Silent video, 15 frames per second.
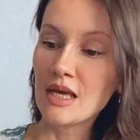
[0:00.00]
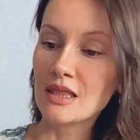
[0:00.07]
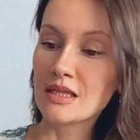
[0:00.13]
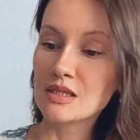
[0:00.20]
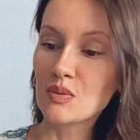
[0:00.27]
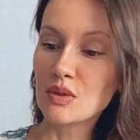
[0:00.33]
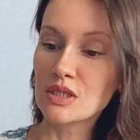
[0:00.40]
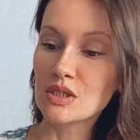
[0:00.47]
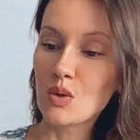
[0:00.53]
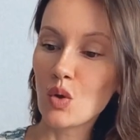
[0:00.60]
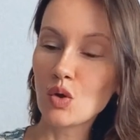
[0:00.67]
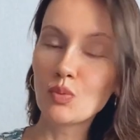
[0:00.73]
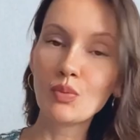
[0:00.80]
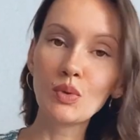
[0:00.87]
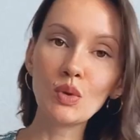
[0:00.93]
This one is
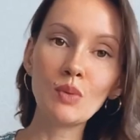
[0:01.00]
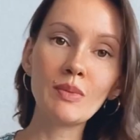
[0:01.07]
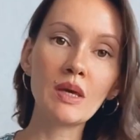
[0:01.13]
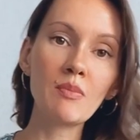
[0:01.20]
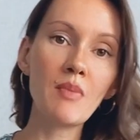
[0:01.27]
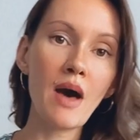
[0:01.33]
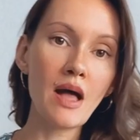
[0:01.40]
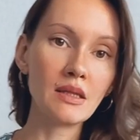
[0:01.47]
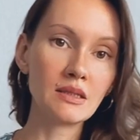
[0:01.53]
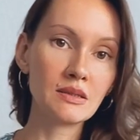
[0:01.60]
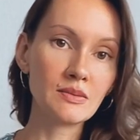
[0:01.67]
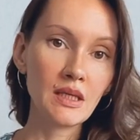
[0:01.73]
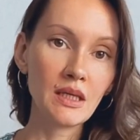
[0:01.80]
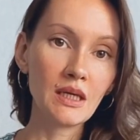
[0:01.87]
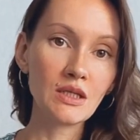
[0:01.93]
called Blooming Ballet.
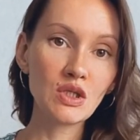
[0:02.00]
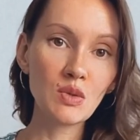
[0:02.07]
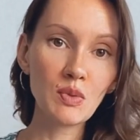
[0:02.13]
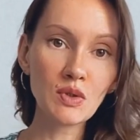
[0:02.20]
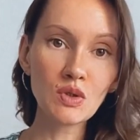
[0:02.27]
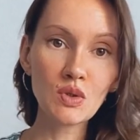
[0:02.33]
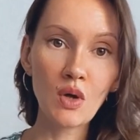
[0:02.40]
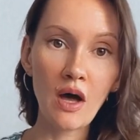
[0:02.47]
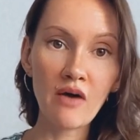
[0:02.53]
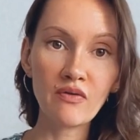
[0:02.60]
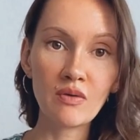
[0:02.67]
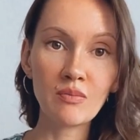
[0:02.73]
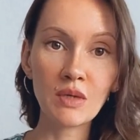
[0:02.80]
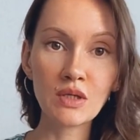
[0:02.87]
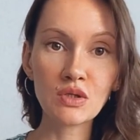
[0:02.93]
It's supposed to have
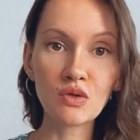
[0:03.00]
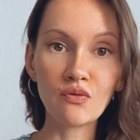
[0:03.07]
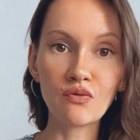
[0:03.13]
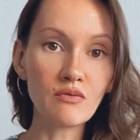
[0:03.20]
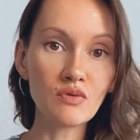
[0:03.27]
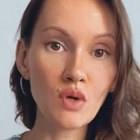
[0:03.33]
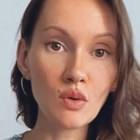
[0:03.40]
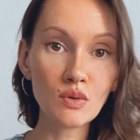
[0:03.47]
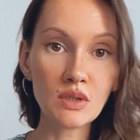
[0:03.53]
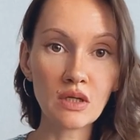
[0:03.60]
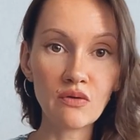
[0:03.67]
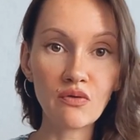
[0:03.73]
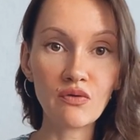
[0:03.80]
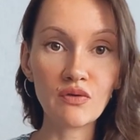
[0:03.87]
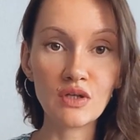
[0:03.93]
a mix of rose and
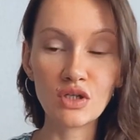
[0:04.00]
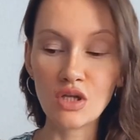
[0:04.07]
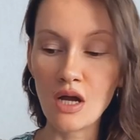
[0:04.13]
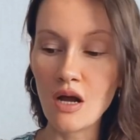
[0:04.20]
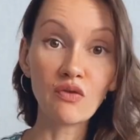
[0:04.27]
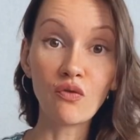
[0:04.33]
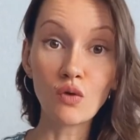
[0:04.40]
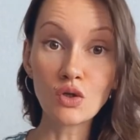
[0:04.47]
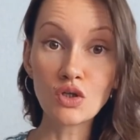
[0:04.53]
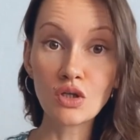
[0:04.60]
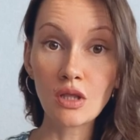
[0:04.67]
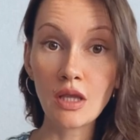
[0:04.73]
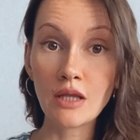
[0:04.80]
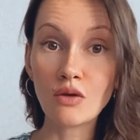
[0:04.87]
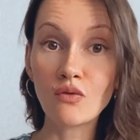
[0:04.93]
freesia.
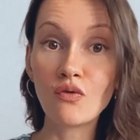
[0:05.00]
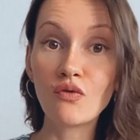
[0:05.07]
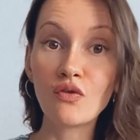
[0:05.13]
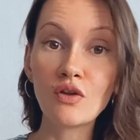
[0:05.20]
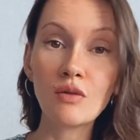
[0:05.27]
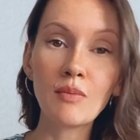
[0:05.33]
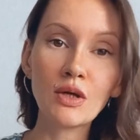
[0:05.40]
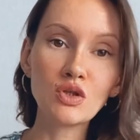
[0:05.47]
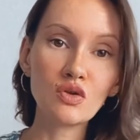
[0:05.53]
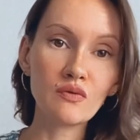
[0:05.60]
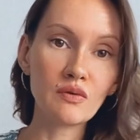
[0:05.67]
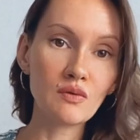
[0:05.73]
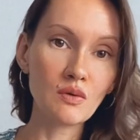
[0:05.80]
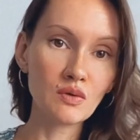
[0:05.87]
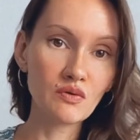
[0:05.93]
Fortunately, I don't feel much of a
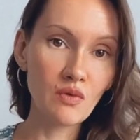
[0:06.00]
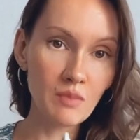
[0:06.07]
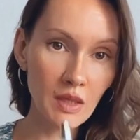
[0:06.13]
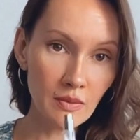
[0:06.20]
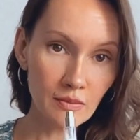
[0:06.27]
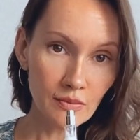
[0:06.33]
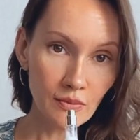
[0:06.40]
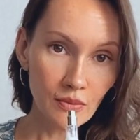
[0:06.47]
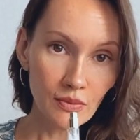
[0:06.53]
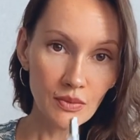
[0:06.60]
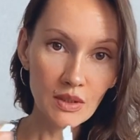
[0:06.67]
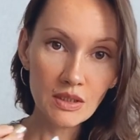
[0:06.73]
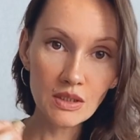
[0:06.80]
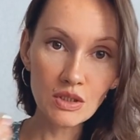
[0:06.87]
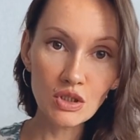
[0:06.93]
rose. For me,
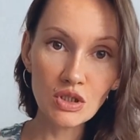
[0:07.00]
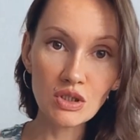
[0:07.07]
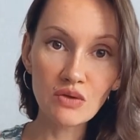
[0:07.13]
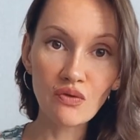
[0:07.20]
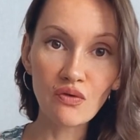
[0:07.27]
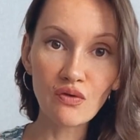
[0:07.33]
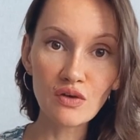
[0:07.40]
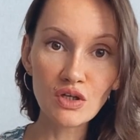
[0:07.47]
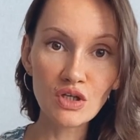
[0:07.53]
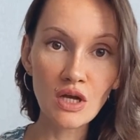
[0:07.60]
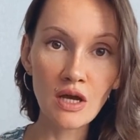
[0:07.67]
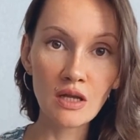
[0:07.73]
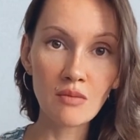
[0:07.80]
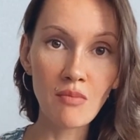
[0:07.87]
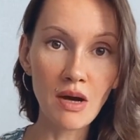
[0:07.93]
this is just freesia
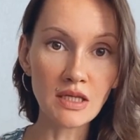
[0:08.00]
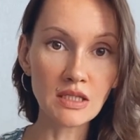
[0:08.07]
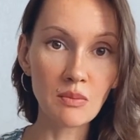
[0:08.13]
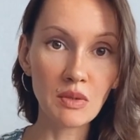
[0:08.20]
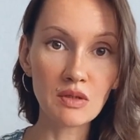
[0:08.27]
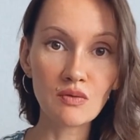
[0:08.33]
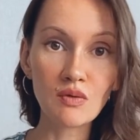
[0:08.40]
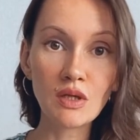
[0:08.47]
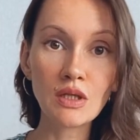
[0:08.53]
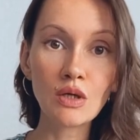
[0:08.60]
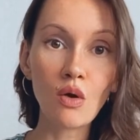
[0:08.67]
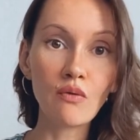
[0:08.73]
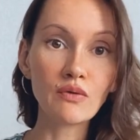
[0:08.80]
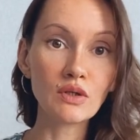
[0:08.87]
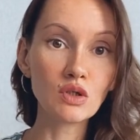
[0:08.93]
and musk, but really
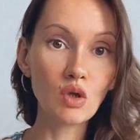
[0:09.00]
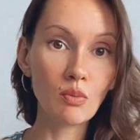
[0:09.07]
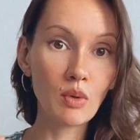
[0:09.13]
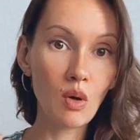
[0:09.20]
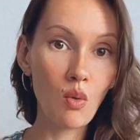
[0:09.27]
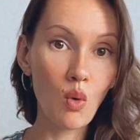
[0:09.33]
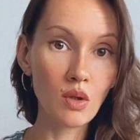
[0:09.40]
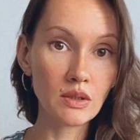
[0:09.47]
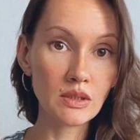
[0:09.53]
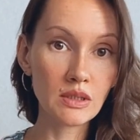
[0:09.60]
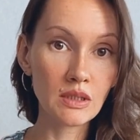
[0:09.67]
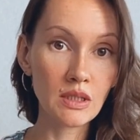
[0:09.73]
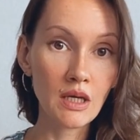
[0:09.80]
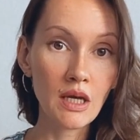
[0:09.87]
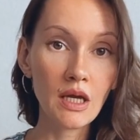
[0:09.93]
of the top
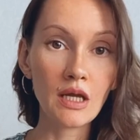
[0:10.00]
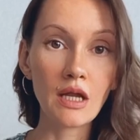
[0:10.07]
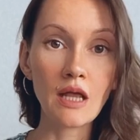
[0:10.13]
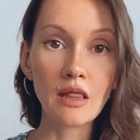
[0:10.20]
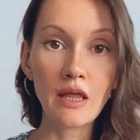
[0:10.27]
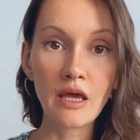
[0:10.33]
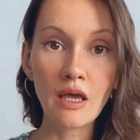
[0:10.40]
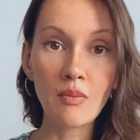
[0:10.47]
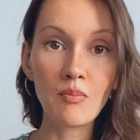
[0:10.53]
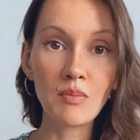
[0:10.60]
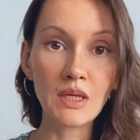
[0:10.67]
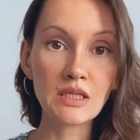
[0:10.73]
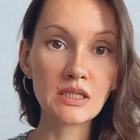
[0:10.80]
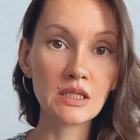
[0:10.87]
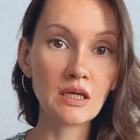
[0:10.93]
quality. And I like
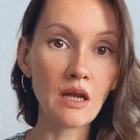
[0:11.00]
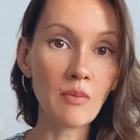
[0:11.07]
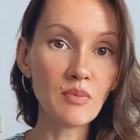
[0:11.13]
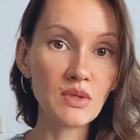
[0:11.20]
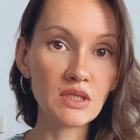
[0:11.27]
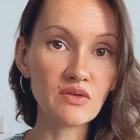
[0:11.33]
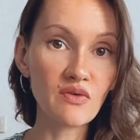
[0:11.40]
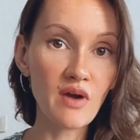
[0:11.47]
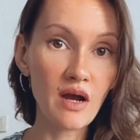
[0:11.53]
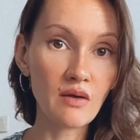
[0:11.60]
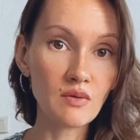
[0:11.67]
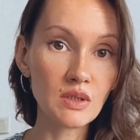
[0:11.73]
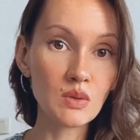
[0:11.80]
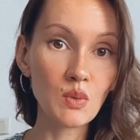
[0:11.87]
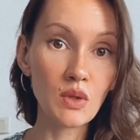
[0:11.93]
mixing up this
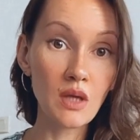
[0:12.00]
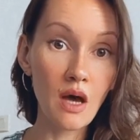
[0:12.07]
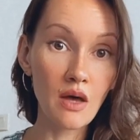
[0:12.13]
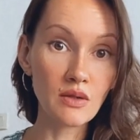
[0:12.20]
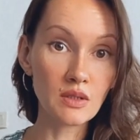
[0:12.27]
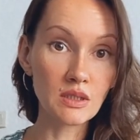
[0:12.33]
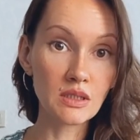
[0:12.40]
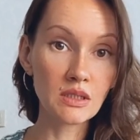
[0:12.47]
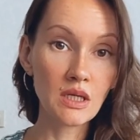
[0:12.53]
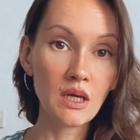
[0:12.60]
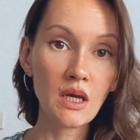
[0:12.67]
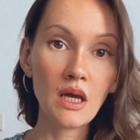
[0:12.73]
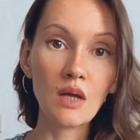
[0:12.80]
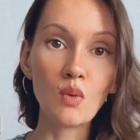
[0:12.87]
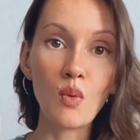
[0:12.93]
fragrance with others.
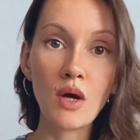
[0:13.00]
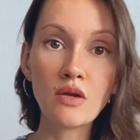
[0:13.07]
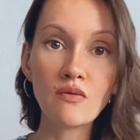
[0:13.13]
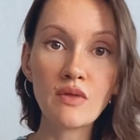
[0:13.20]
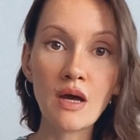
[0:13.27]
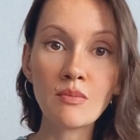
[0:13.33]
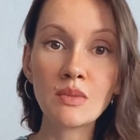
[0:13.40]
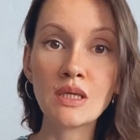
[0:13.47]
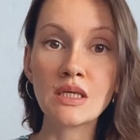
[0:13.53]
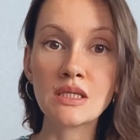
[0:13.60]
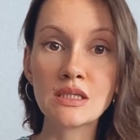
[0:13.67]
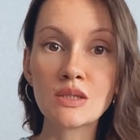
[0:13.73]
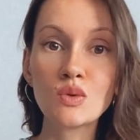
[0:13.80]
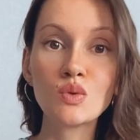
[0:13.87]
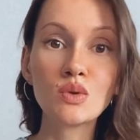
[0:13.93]
And one of them
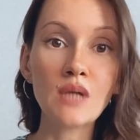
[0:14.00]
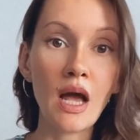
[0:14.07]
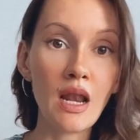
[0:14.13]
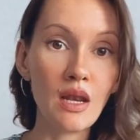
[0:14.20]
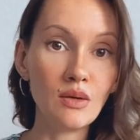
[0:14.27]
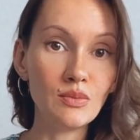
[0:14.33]
is Goutal.